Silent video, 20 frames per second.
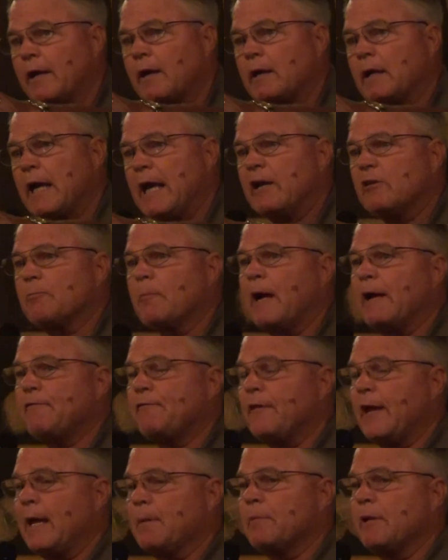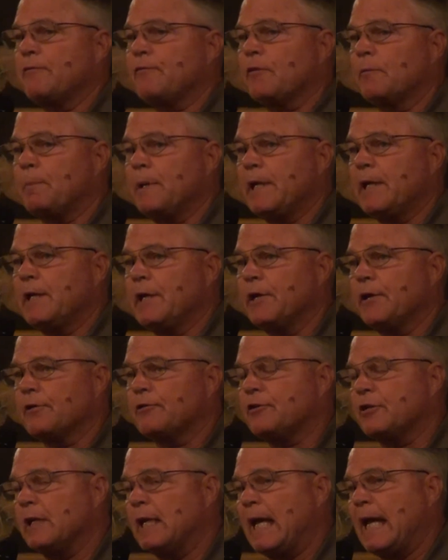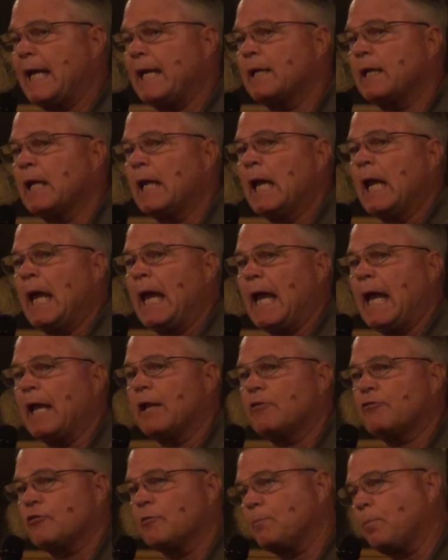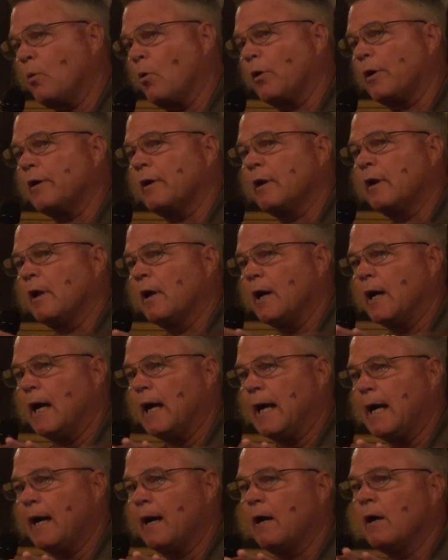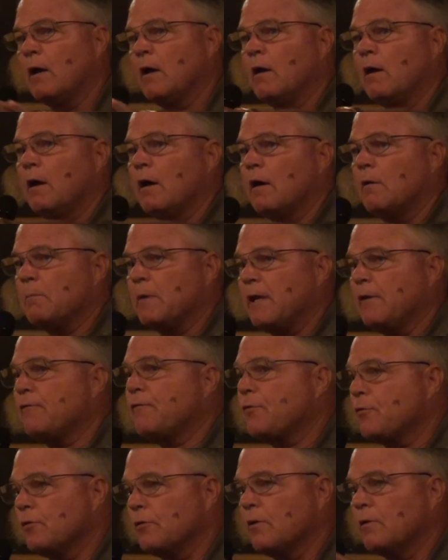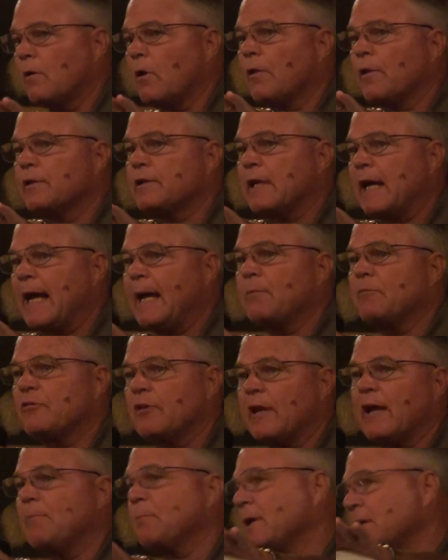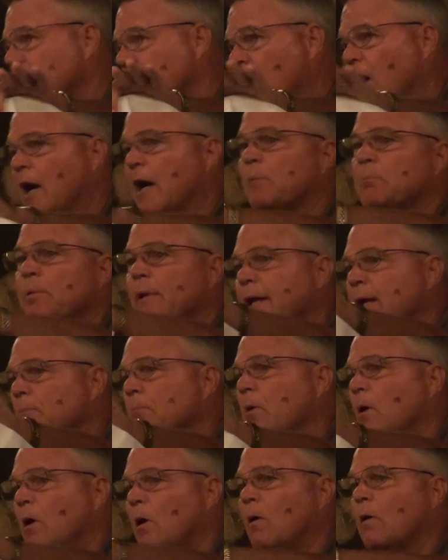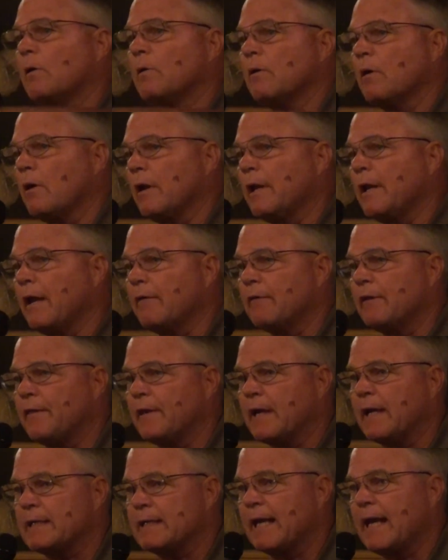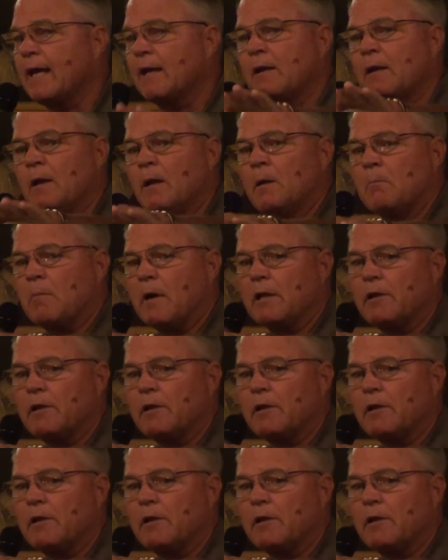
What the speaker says: recognize my family for being here tonight and support me through all the times that I've been gone playing ball and everything like that.